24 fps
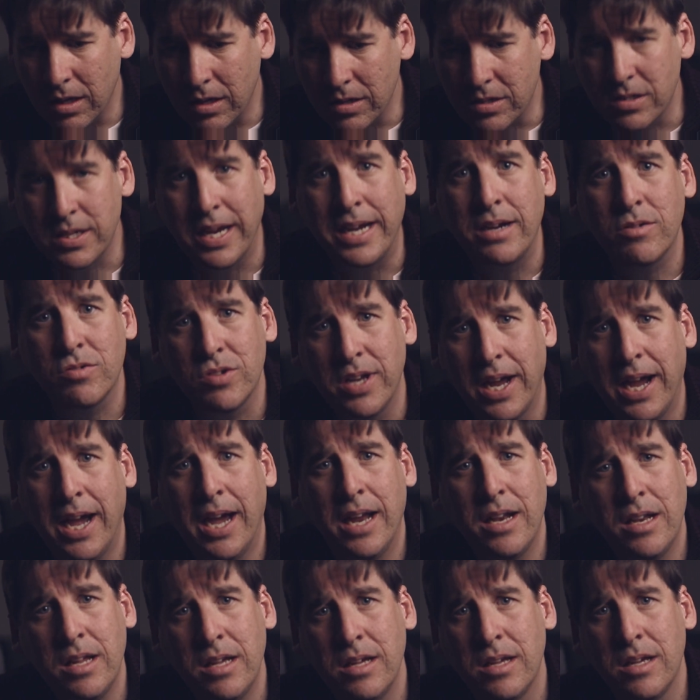a single
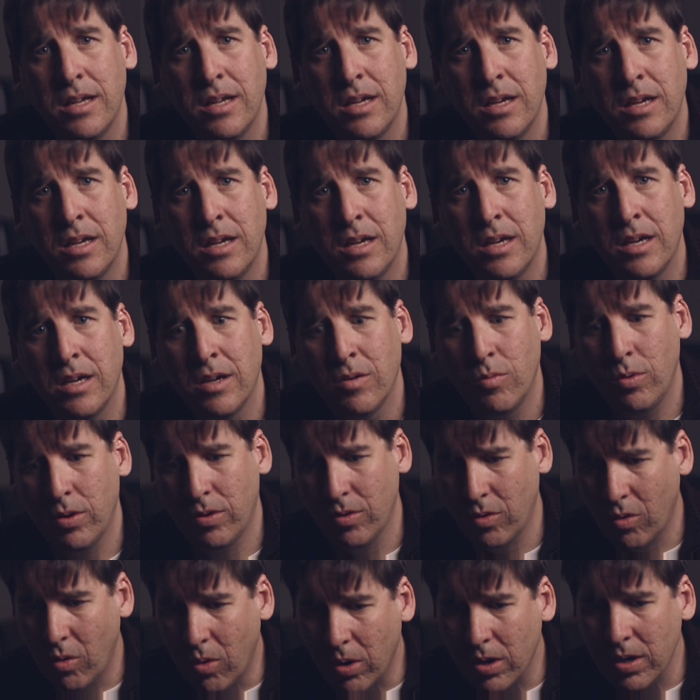dad
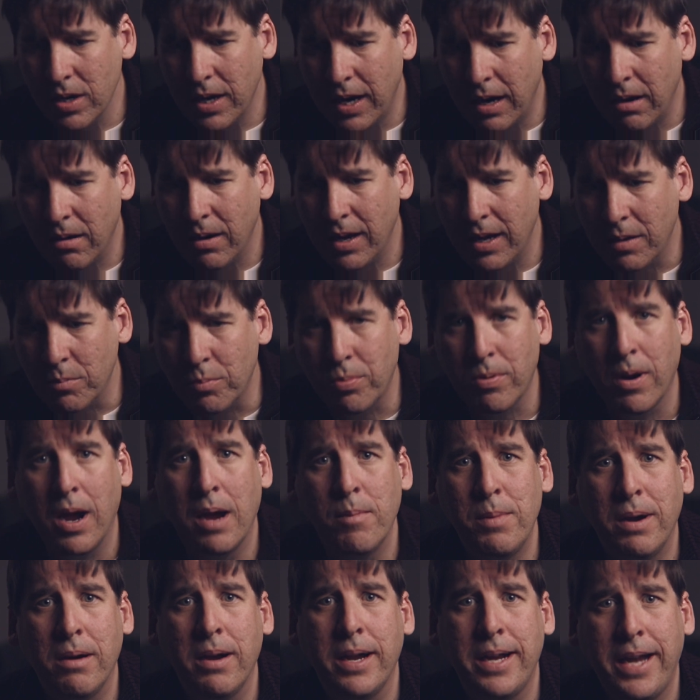with the ordinary and
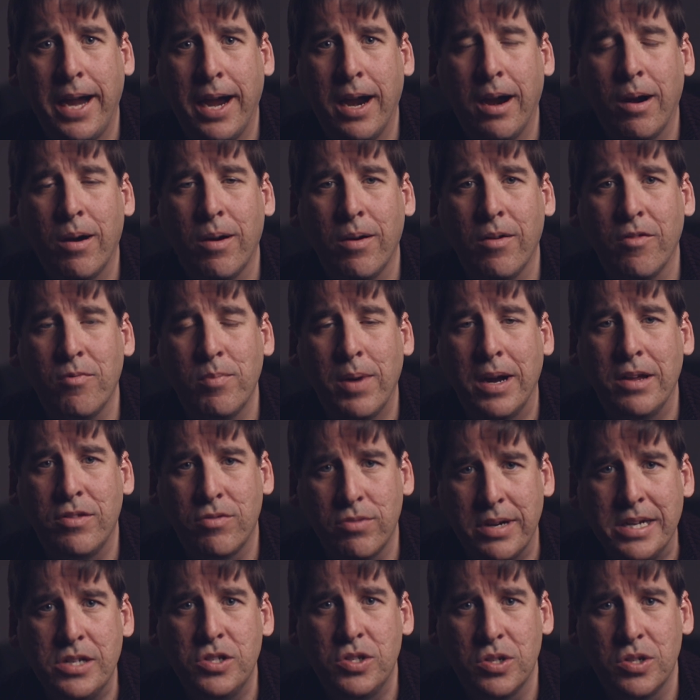primary care of my 3